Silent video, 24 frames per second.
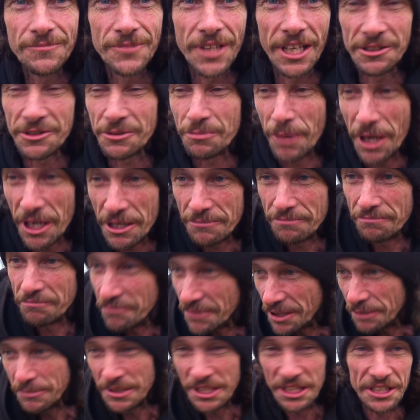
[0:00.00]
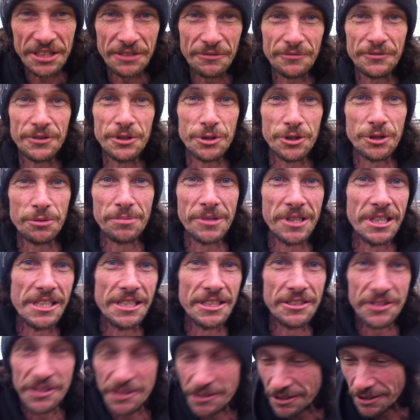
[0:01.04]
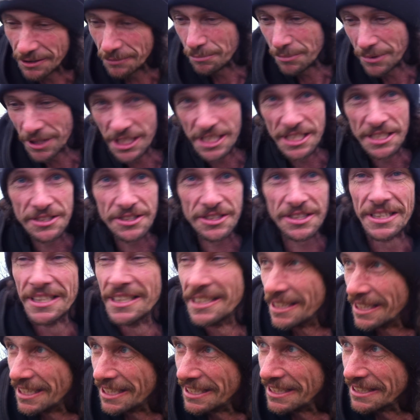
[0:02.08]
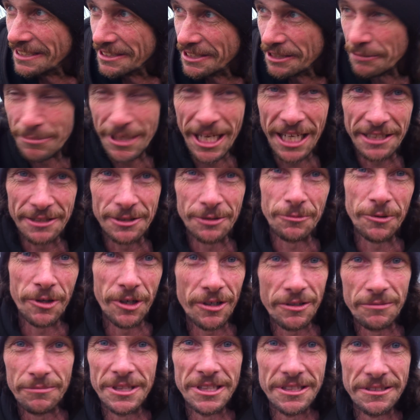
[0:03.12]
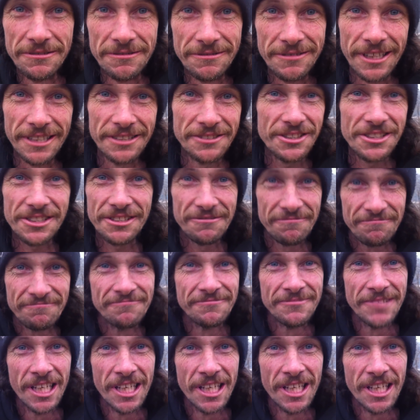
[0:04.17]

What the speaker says: That's my immediate future plans: get a place and get back to work. Man. That's,